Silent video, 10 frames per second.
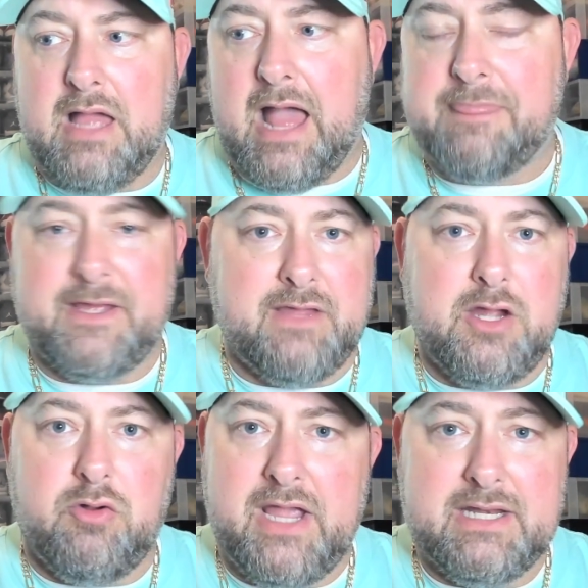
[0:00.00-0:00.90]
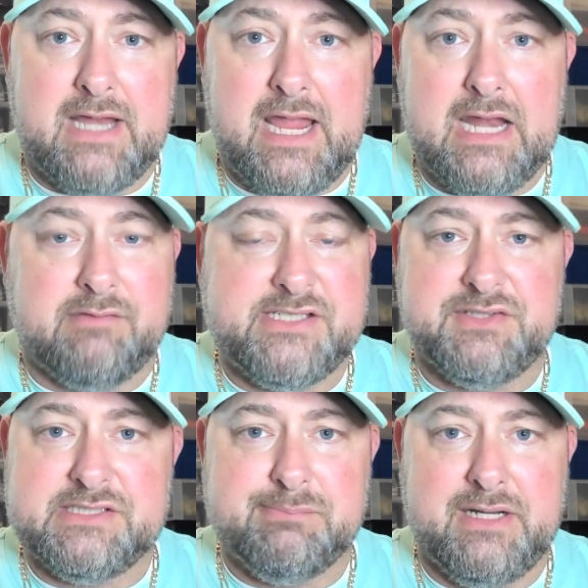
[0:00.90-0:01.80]
I think they go hand in hand. I've said
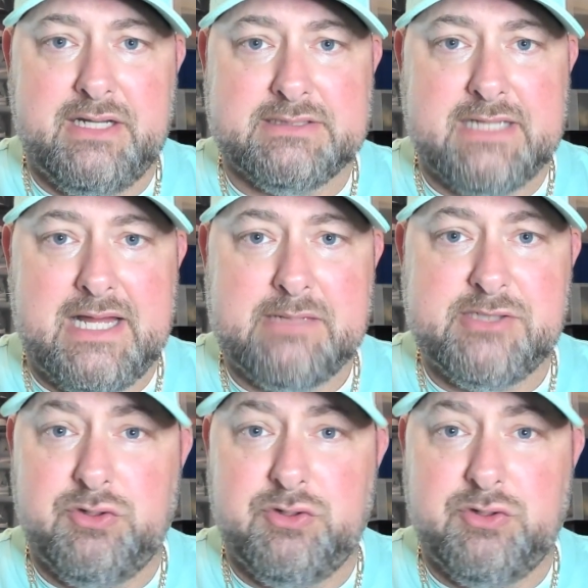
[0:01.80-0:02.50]
this many a times.